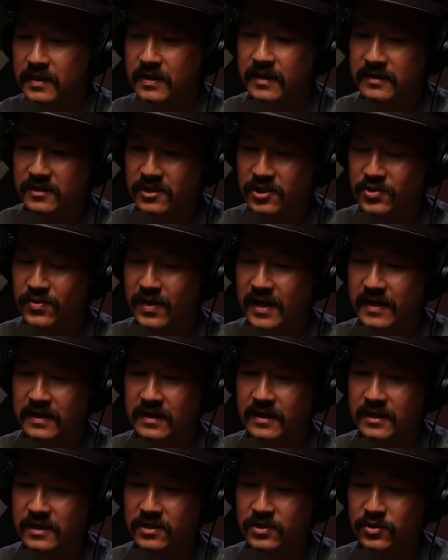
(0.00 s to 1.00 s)
Like it's dry,
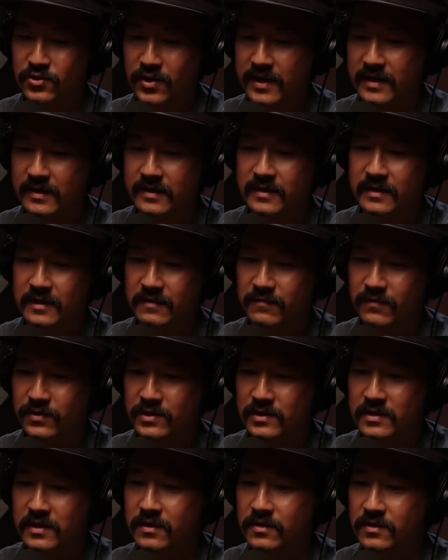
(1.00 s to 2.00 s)
it's dry cleaning for
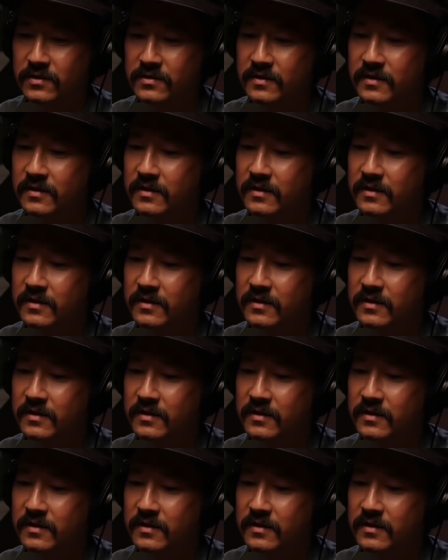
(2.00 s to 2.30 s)
sneakers.